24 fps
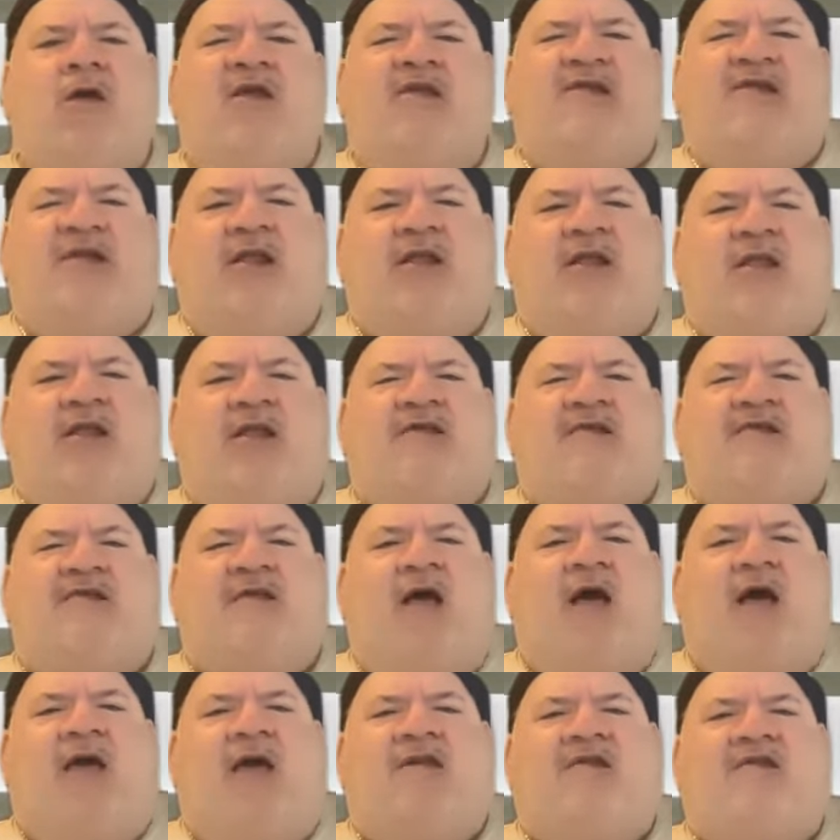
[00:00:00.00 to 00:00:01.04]

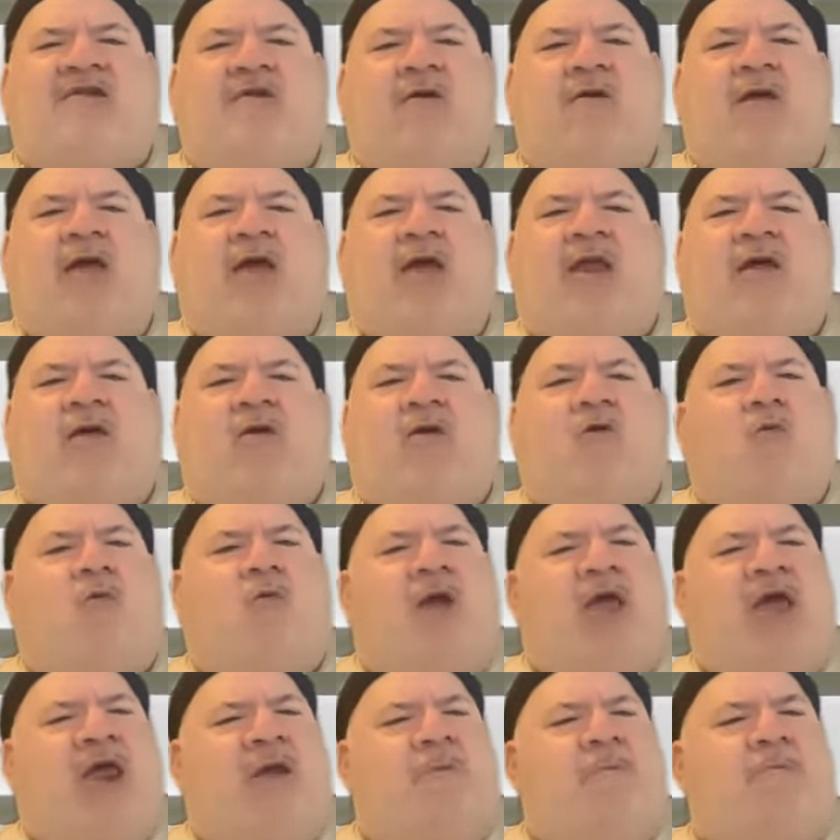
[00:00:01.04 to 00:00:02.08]
synthesizer and a
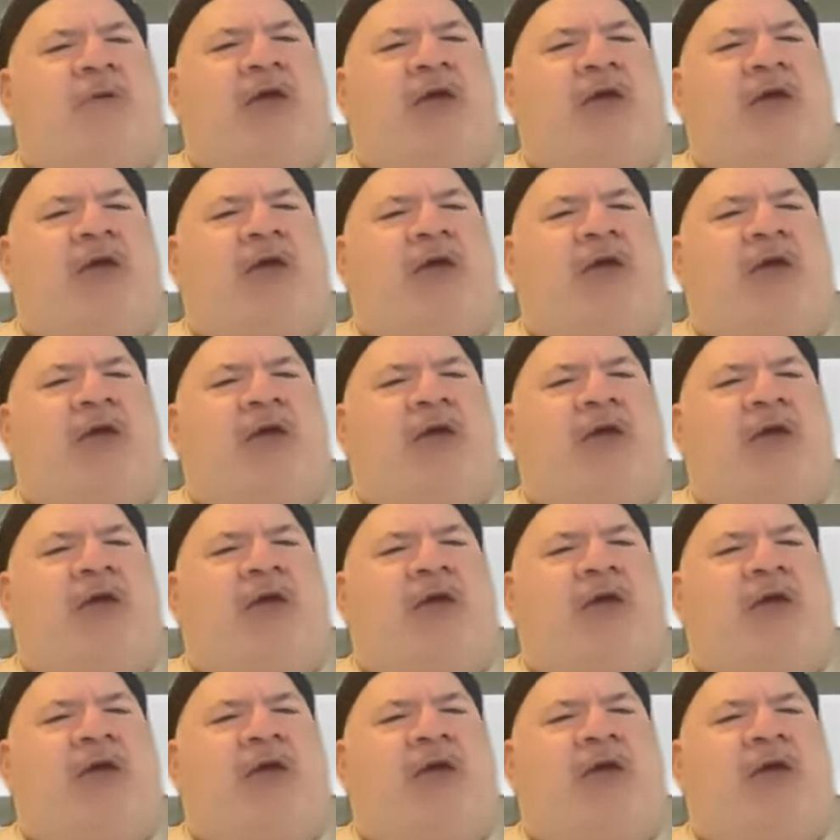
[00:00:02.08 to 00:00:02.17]
grand